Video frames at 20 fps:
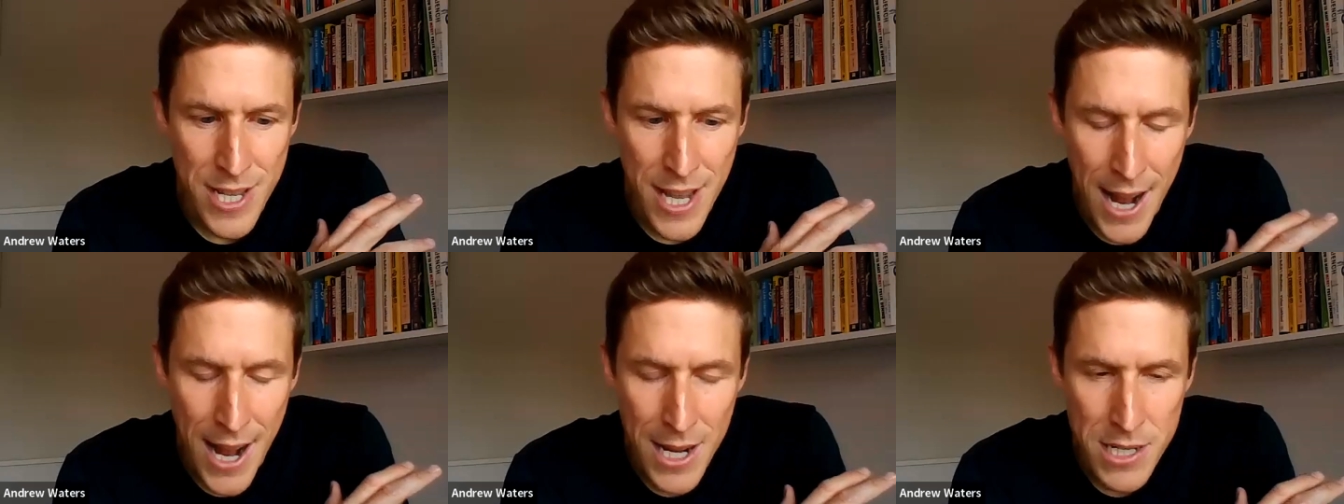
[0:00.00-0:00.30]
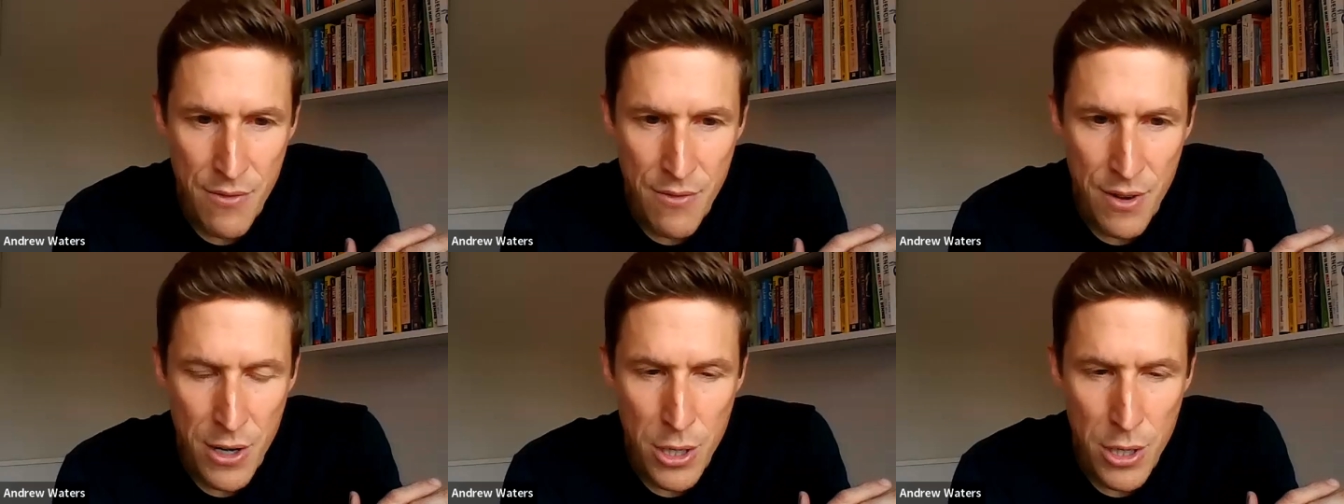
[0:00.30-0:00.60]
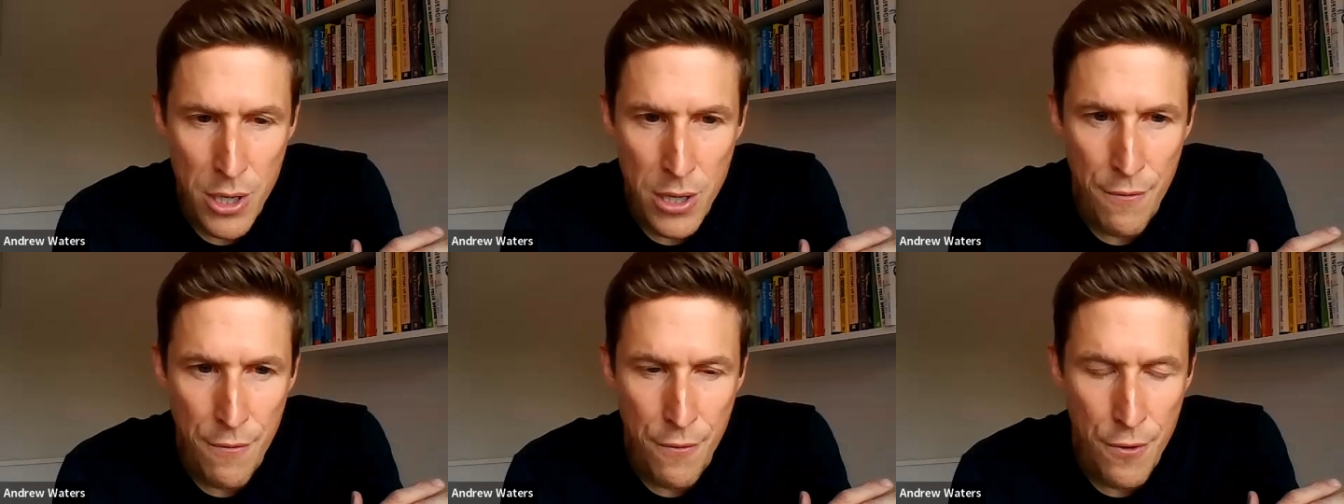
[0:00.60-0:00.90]
She's
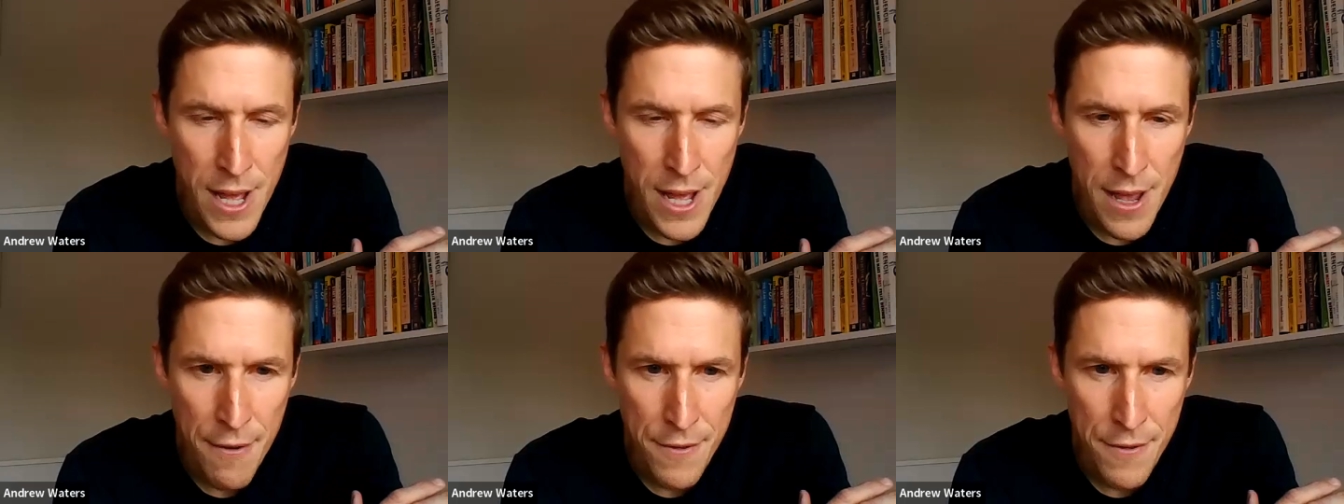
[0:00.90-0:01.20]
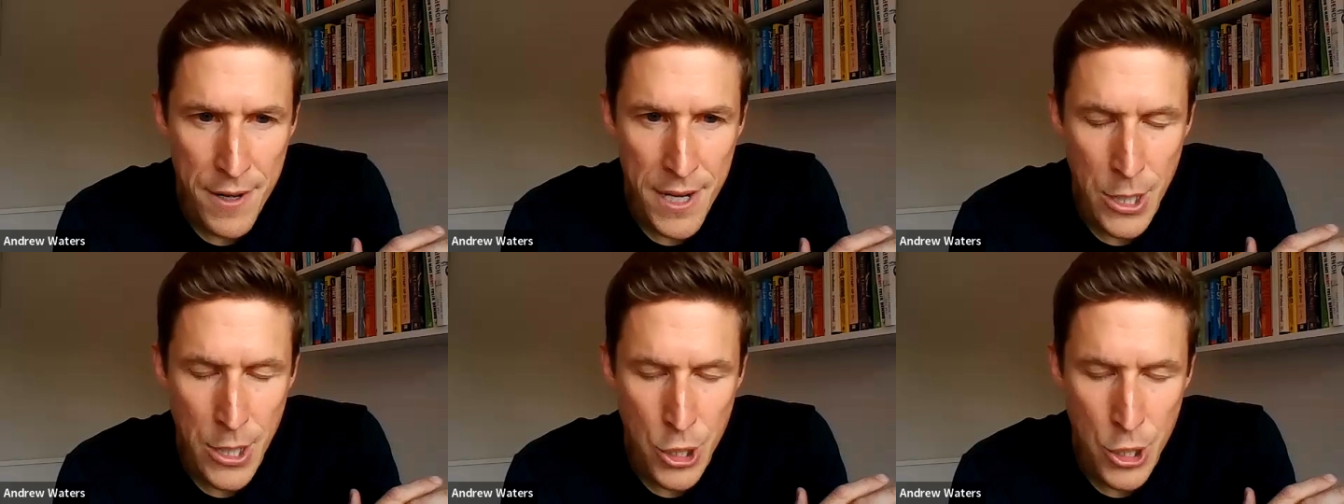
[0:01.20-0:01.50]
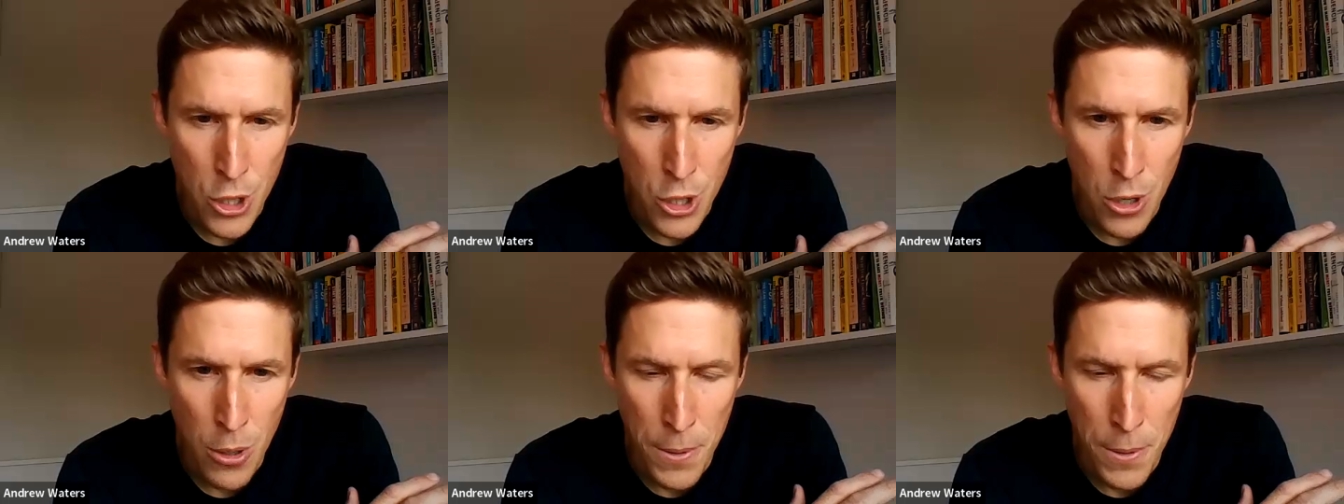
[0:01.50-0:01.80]
actively looking for an
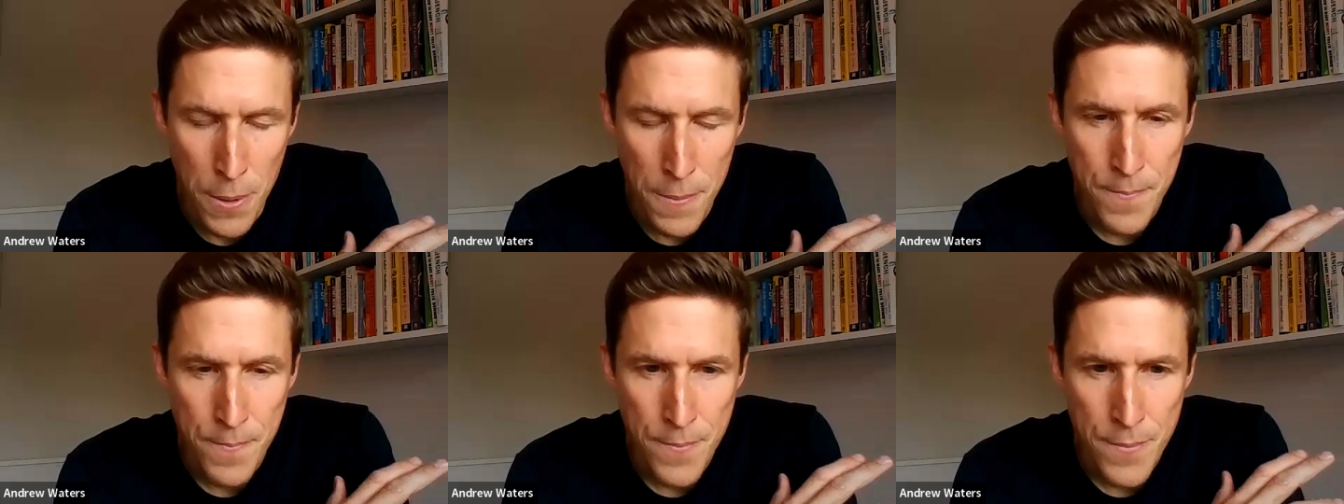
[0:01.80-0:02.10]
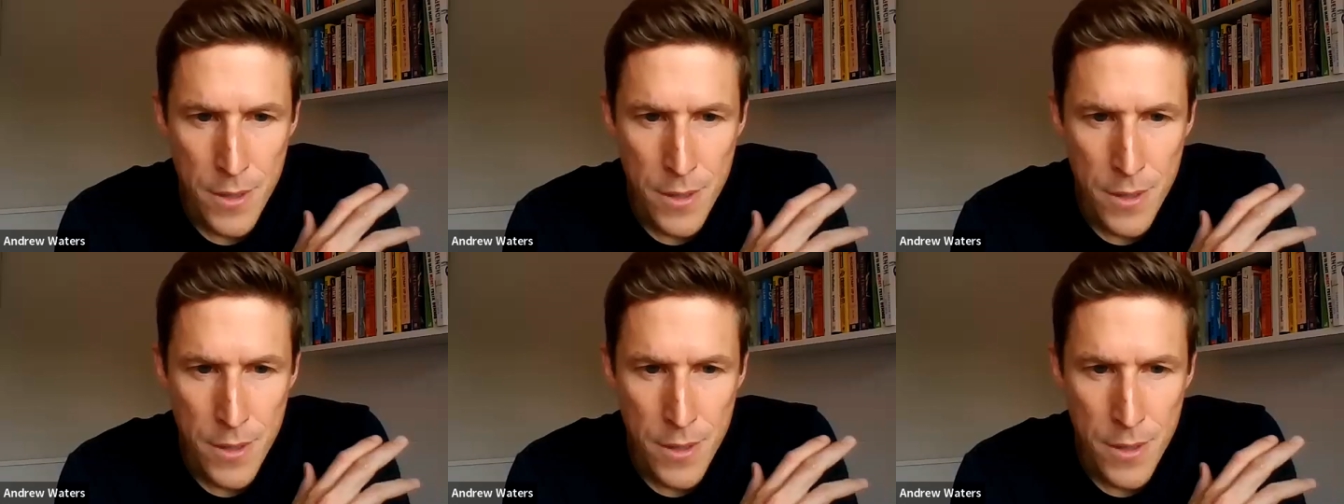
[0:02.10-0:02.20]
FD job.